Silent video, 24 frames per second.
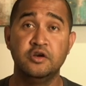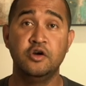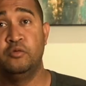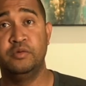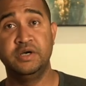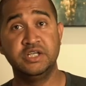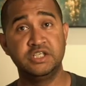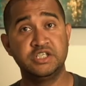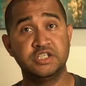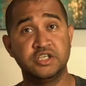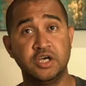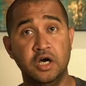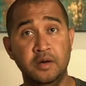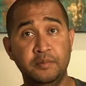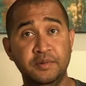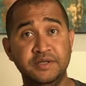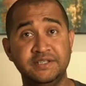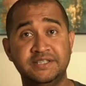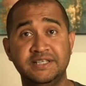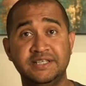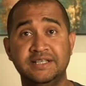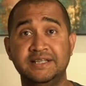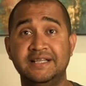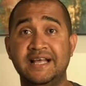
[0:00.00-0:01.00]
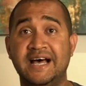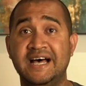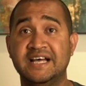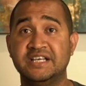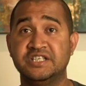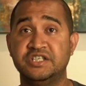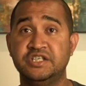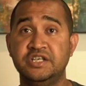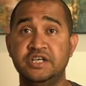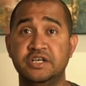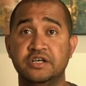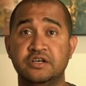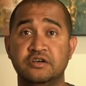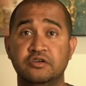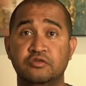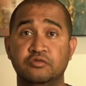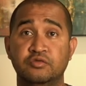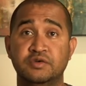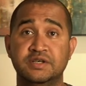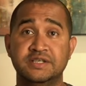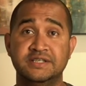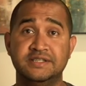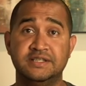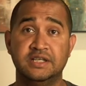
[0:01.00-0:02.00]
which up until last year
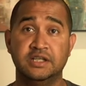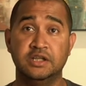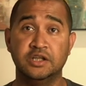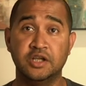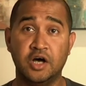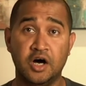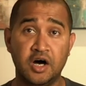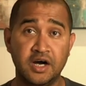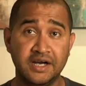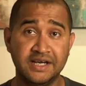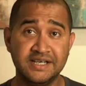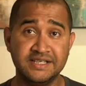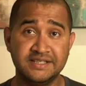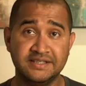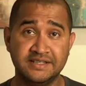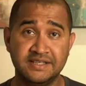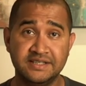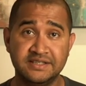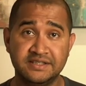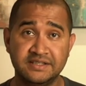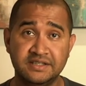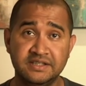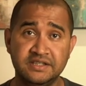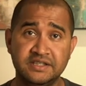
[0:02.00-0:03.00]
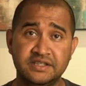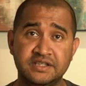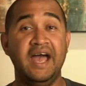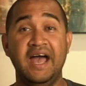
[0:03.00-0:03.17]
was the longest distance.